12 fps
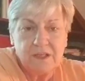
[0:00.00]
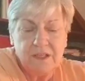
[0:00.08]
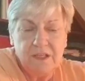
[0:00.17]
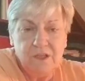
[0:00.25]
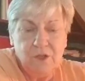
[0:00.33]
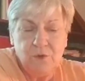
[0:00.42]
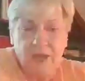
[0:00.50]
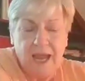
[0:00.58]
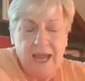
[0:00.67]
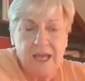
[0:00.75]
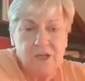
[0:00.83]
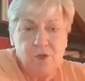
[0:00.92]
You
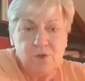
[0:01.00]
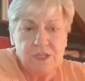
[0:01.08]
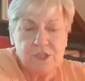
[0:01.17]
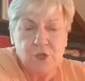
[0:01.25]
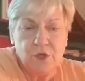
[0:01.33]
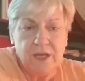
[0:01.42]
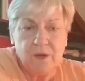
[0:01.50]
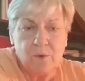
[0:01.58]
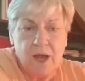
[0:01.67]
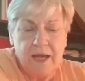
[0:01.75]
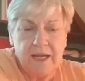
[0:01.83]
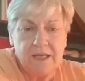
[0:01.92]
just hook it
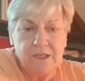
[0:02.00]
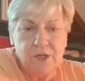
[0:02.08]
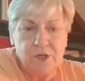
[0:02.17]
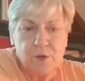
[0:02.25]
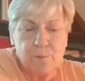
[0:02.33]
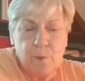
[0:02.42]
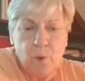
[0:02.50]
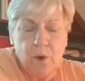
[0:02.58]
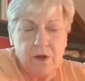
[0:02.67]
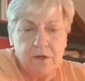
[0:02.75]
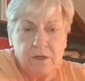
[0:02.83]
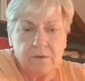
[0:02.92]
right into your port,
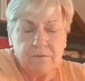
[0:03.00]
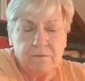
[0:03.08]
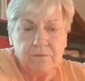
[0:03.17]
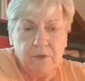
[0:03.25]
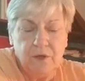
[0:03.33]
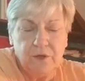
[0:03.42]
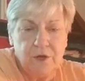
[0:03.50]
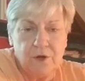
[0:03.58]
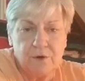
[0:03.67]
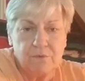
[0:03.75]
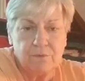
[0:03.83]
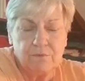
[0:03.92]
hook
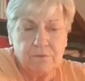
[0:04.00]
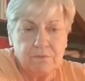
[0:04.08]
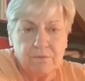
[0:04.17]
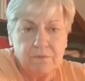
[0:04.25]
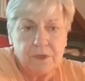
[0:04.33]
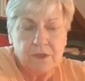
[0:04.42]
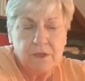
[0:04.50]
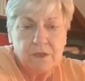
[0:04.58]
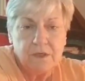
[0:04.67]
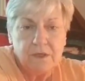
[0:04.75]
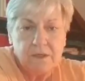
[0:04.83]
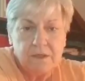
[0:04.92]
your
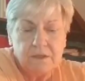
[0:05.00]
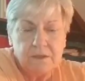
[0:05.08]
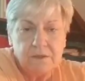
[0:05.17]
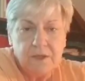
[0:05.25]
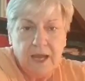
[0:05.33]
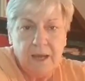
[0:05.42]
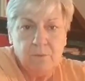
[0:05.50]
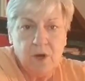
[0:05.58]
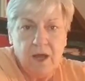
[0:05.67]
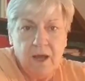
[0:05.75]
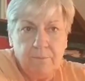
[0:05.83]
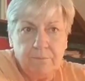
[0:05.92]
camera up.